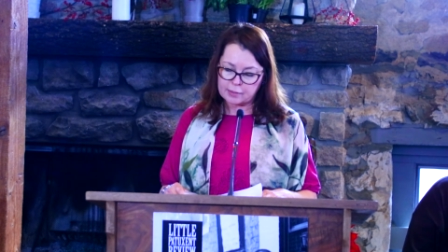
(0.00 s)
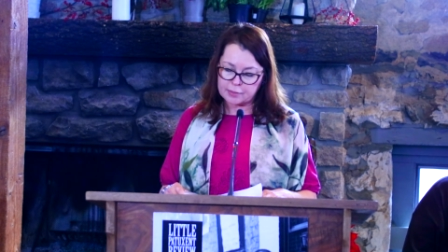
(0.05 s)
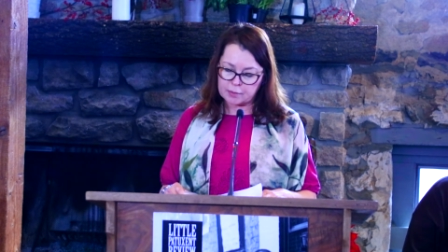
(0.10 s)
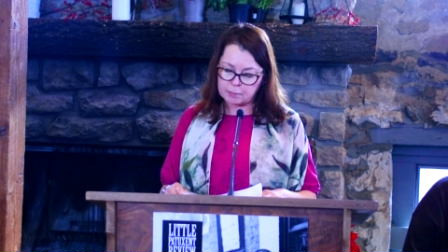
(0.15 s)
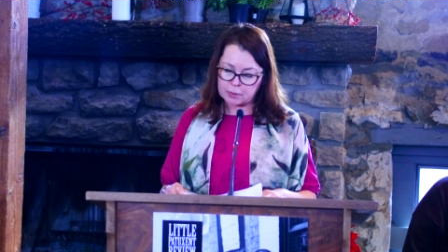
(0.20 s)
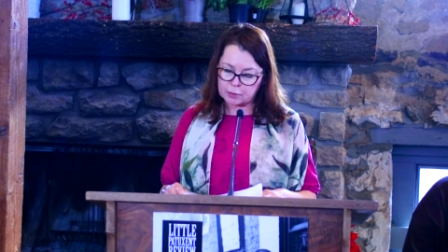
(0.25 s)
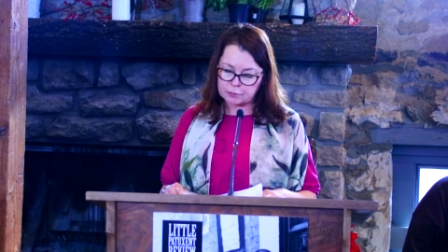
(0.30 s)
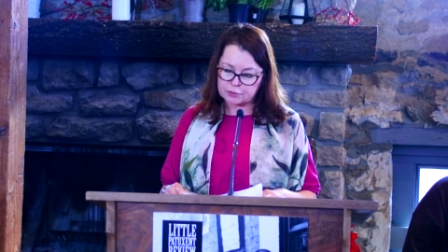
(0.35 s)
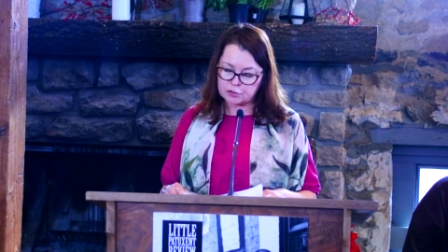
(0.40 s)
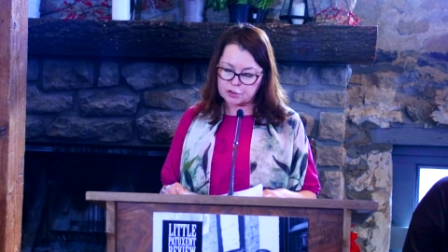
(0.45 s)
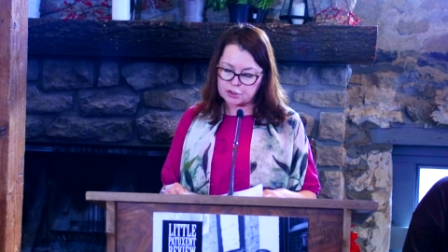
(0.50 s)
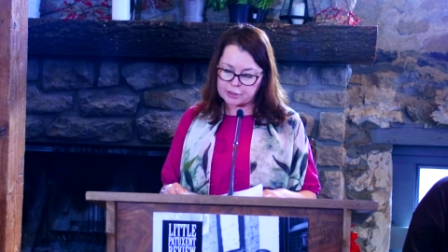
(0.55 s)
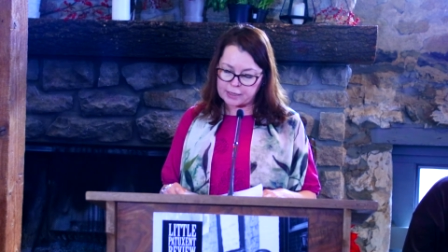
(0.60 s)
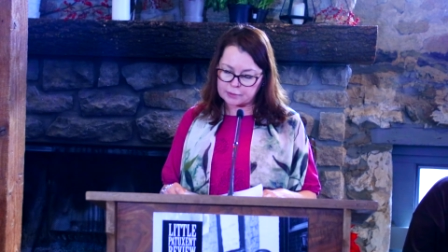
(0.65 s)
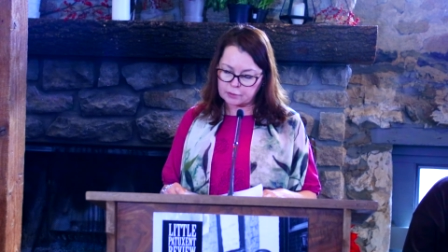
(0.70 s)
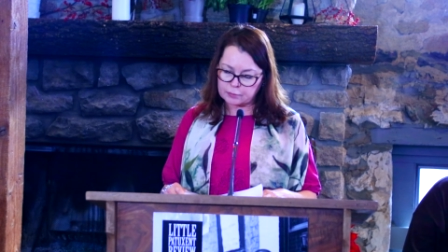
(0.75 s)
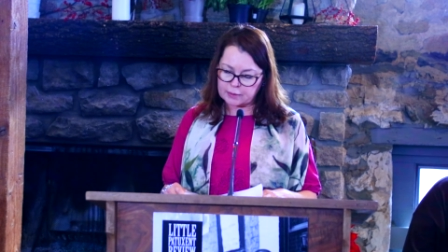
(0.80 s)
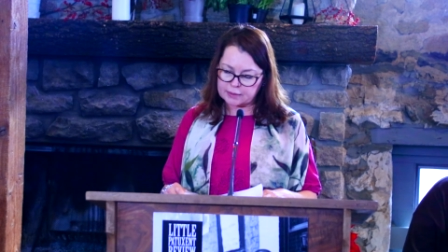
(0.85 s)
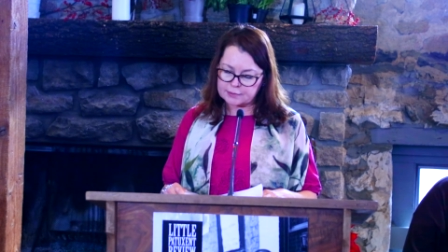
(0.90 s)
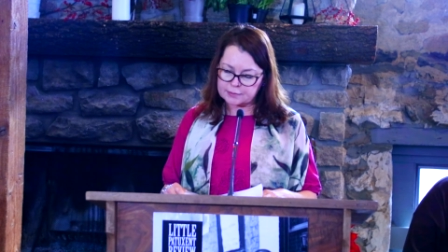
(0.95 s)
the most
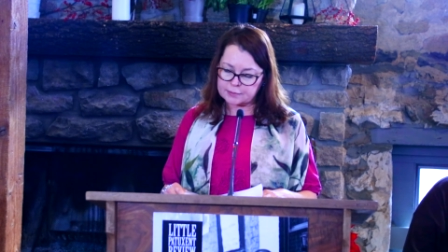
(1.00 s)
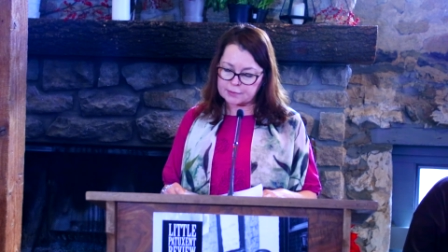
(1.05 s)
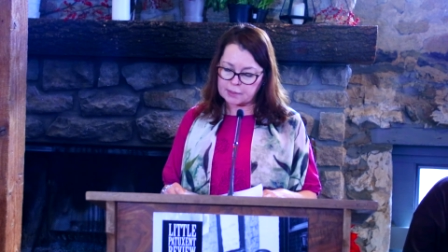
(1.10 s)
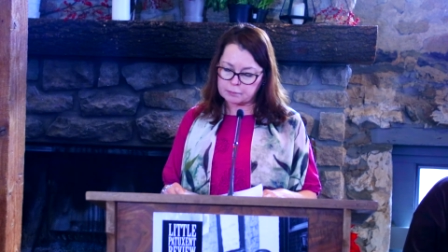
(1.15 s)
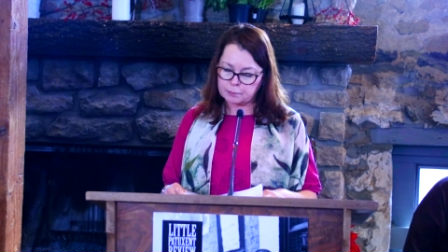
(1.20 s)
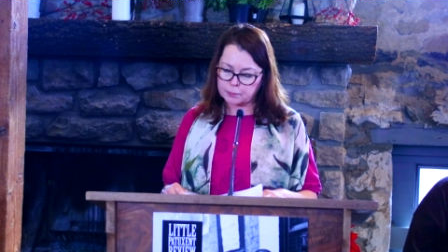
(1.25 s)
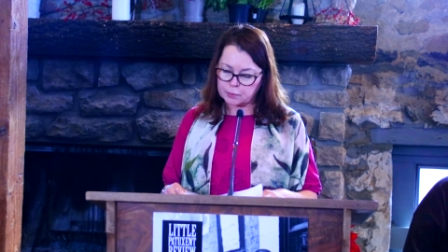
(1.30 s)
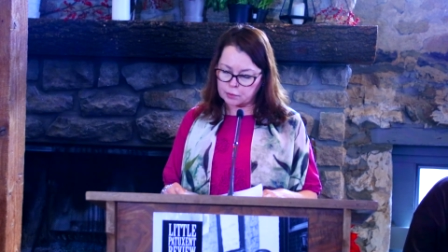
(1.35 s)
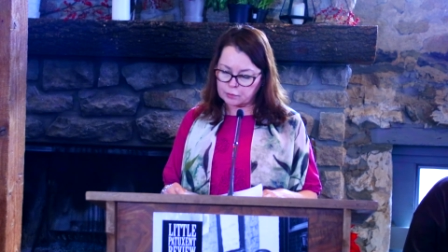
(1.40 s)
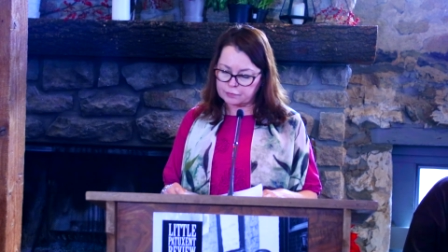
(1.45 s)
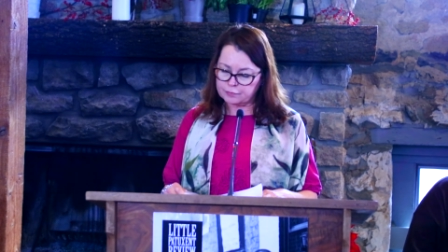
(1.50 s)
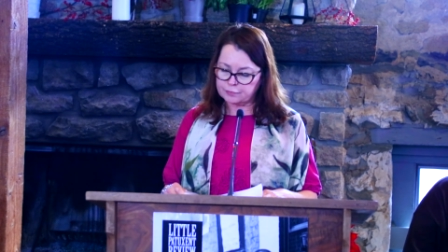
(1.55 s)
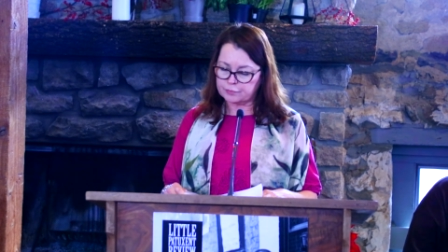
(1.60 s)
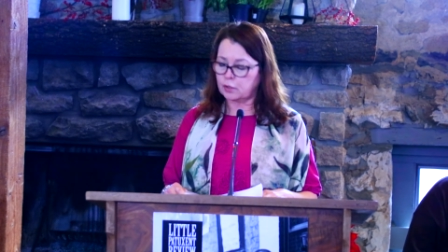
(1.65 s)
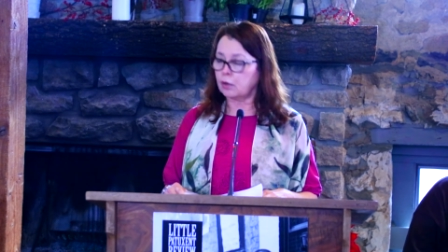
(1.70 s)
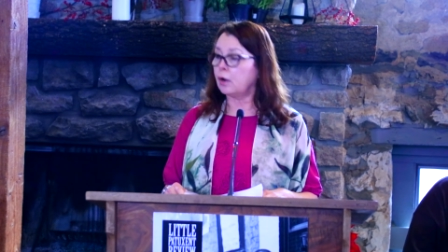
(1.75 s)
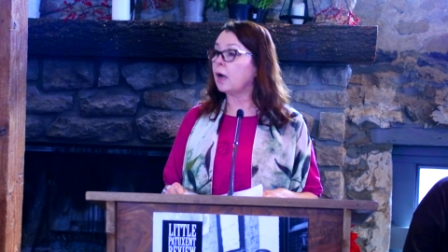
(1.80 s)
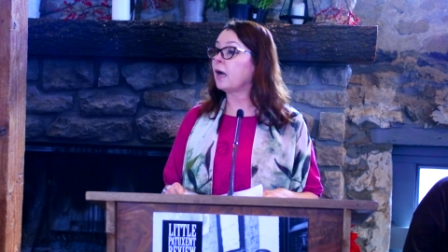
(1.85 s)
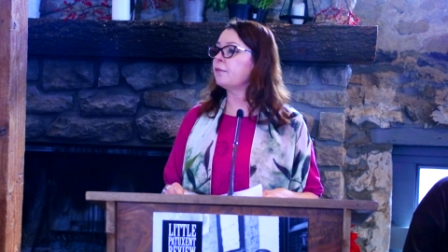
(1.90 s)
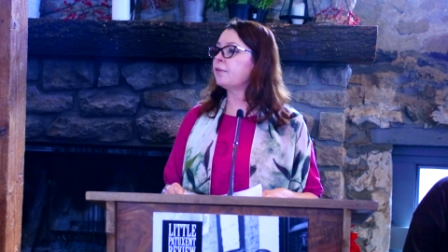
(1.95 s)
generous and
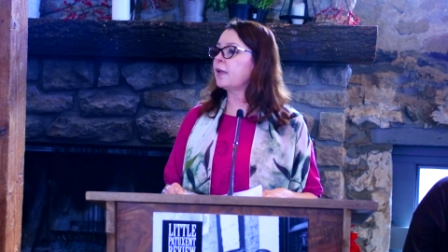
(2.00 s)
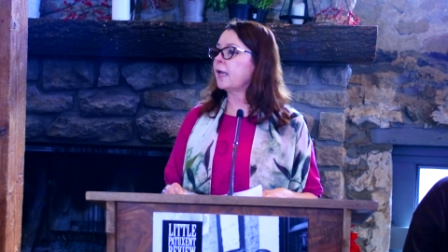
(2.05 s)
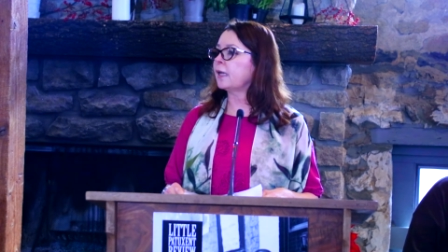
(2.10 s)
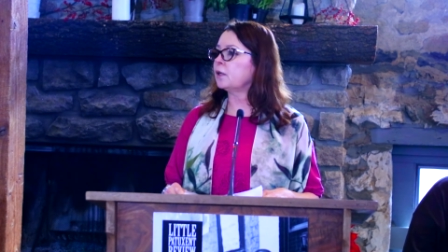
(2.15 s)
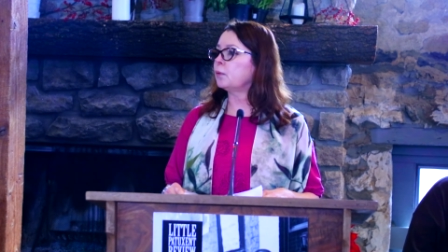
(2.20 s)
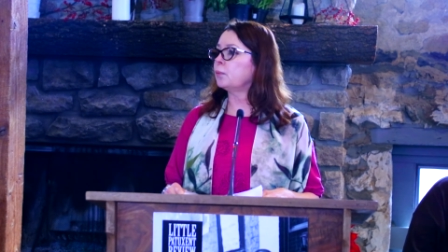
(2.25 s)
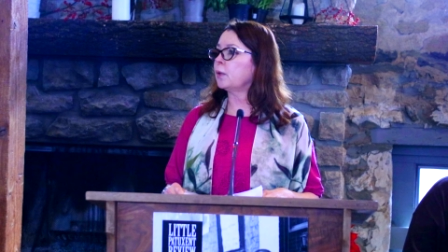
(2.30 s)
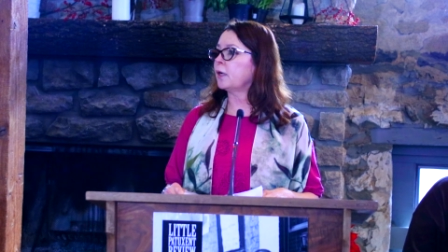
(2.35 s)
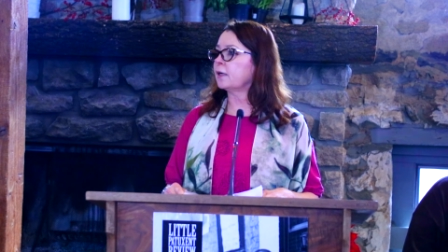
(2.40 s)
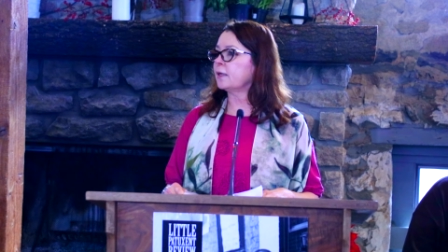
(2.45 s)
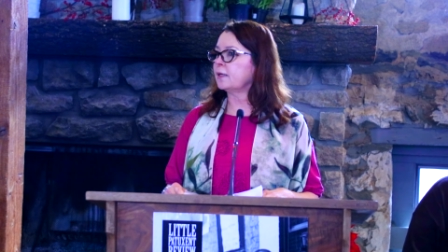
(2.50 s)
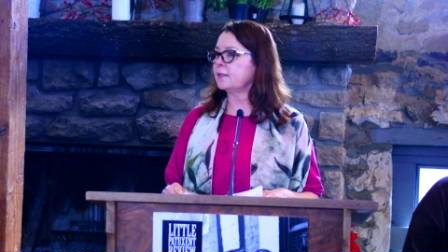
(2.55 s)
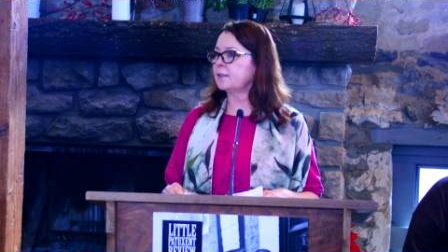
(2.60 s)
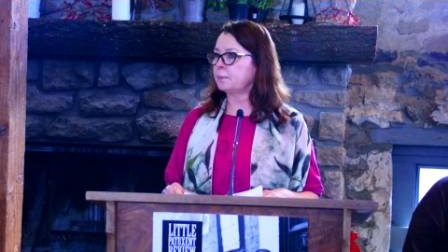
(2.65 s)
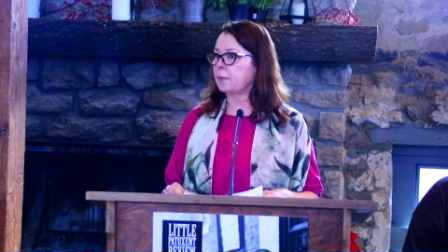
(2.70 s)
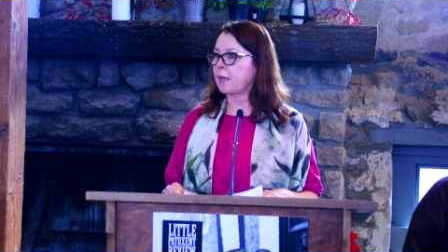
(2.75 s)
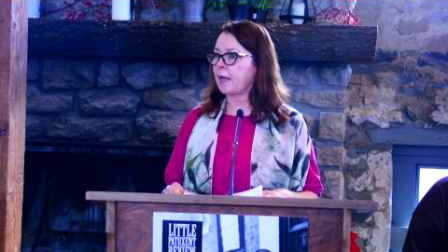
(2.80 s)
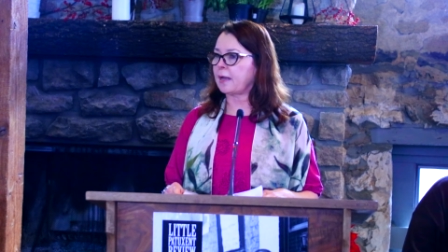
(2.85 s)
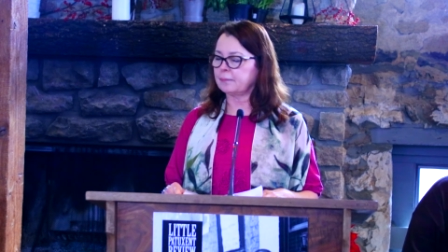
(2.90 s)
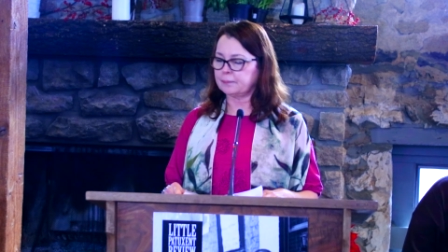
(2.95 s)
beautiful of anywhere
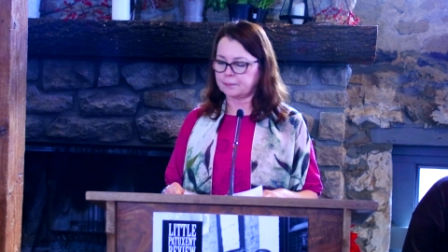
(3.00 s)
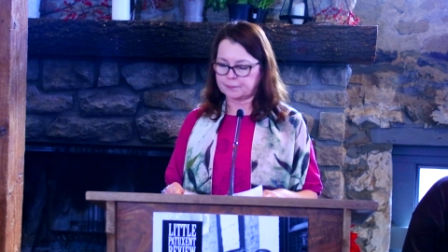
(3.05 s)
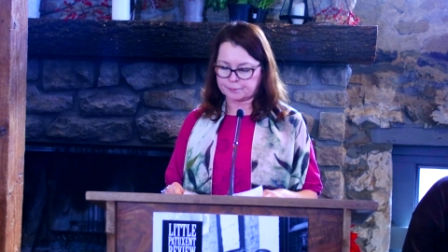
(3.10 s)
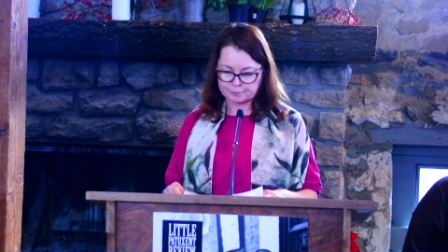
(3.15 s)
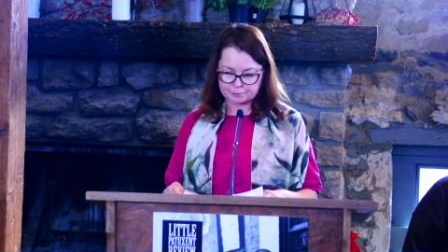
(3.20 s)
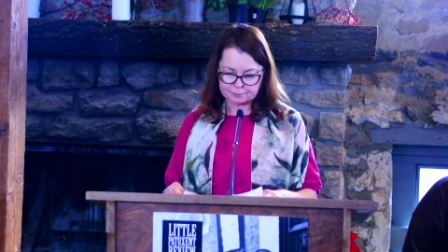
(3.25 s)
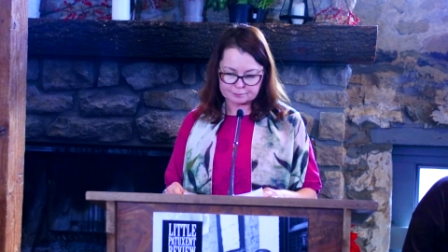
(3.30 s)
he's been.